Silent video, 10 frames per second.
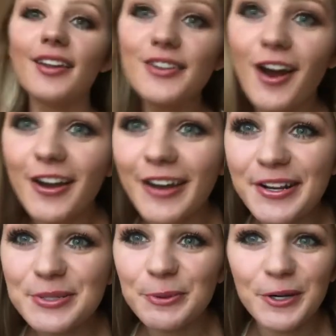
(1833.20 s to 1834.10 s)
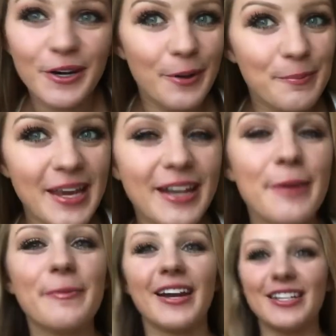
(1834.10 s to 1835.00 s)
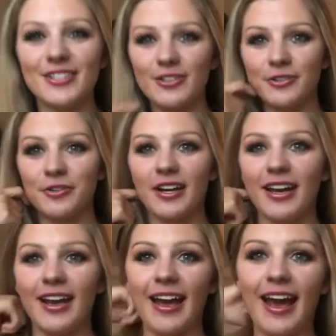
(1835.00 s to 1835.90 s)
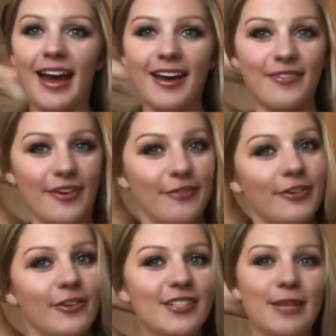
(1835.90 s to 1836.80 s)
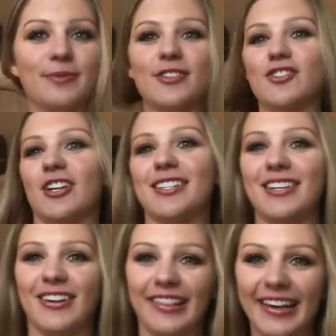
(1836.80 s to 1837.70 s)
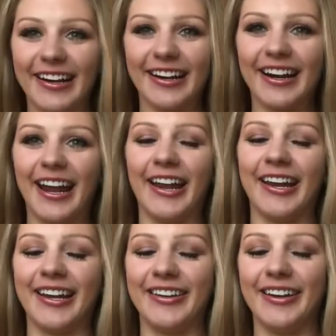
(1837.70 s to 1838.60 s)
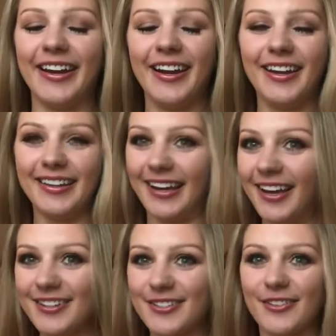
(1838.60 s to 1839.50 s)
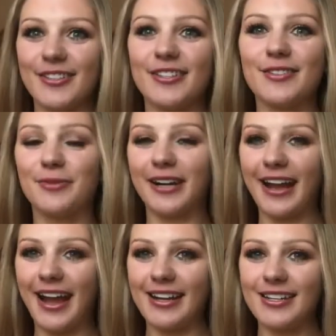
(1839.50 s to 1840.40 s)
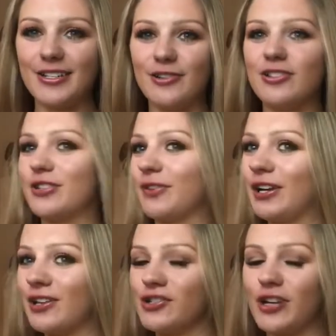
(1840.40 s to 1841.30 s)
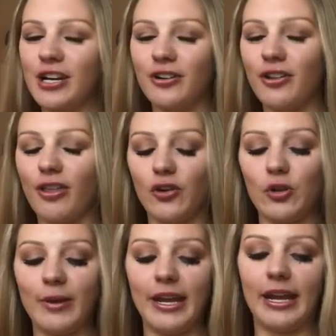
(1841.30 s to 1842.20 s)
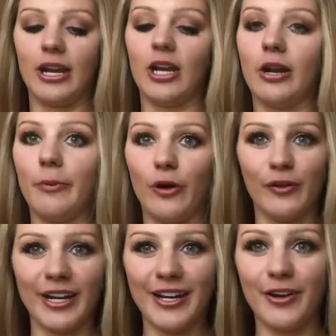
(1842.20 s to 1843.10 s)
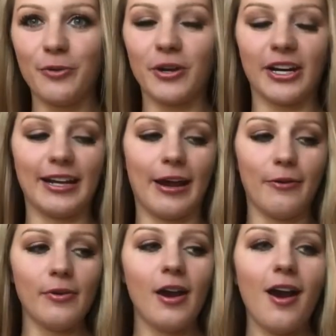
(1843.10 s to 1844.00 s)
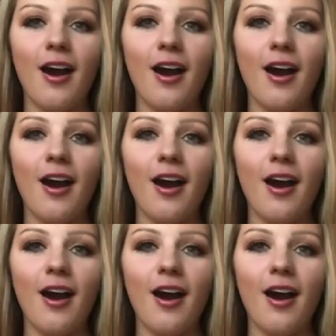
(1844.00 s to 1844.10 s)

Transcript: Not an expert on makeup, but I do have a few tips and tricks here and there. And yeah, so this is what I had to do. Just ran a straightener through my hair and I'm all ready to go to work now.